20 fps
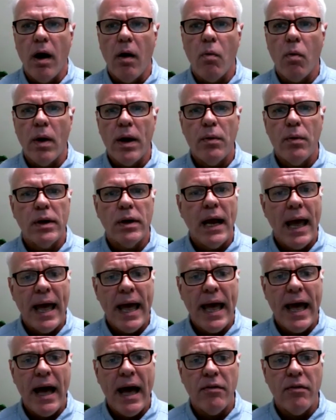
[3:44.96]
We would
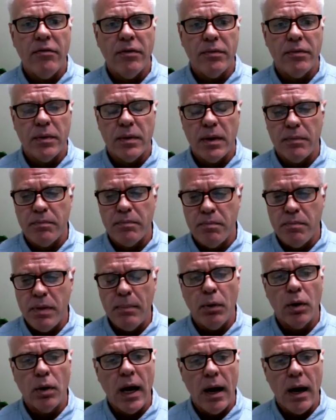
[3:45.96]
have
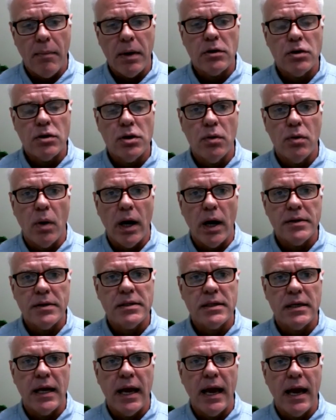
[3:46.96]
people coming to
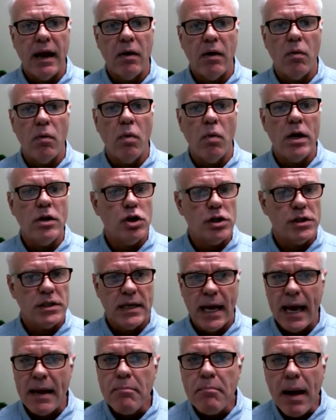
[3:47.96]
us saying, we just
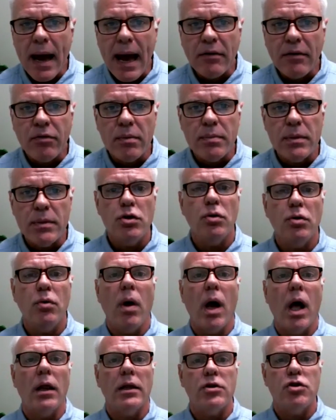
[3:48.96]
came back from the
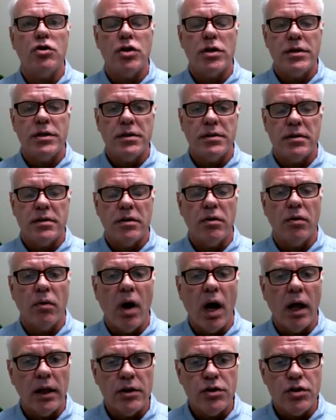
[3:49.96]
neurologist. The
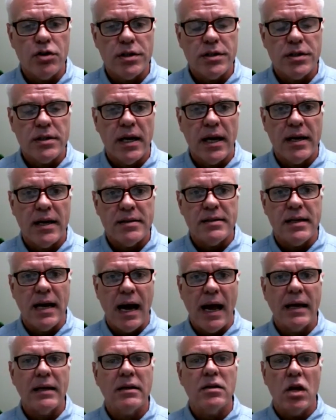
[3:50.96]
neurologist has
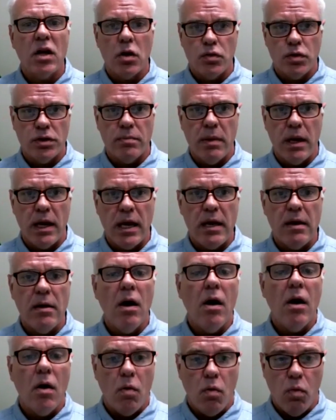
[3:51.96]
diagnosed me
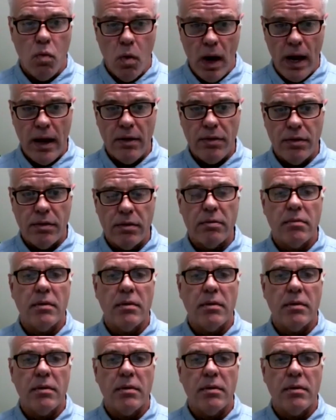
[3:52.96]
with